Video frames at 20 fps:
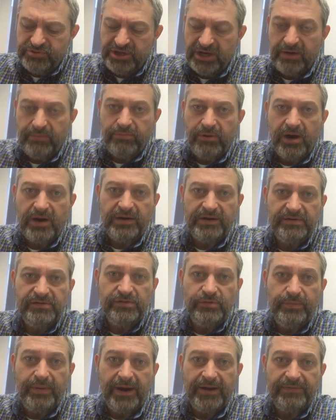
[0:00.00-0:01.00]
cheddar broccoli
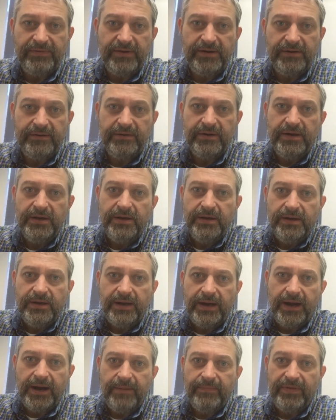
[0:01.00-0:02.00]
soup out there
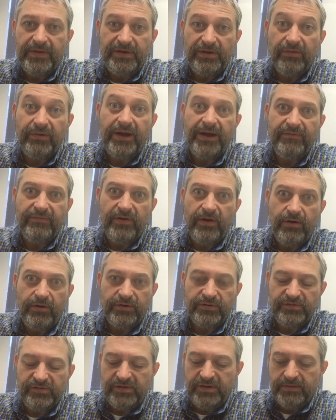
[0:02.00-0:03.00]
that don't have the
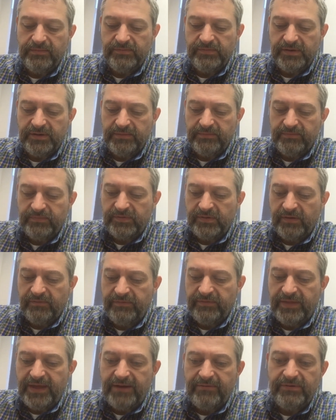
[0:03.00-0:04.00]
hard stems in them. So
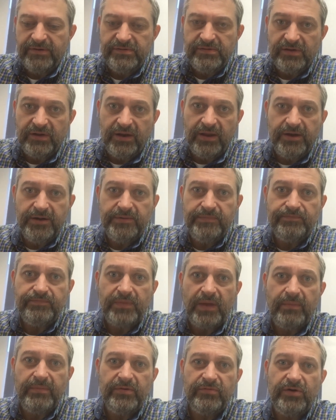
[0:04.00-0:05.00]
for that reason
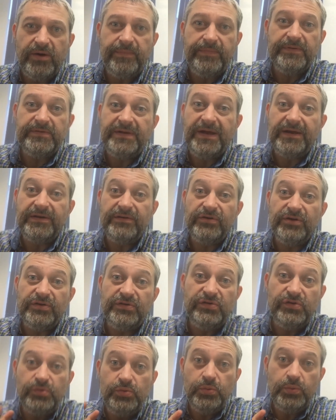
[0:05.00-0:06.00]
alone, I'm going to drop this down to a
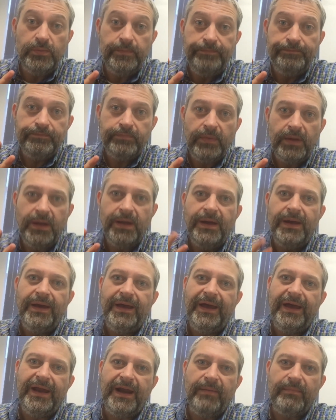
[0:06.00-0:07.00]
2,
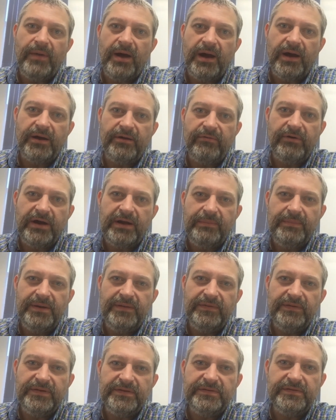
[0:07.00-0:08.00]
and I'm not going to
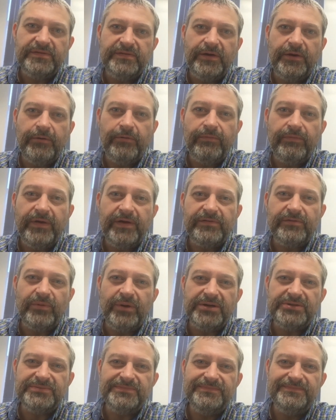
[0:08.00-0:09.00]
recommend this. So thanks for
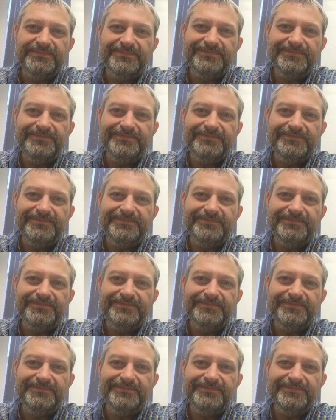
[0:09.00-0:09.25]
watching.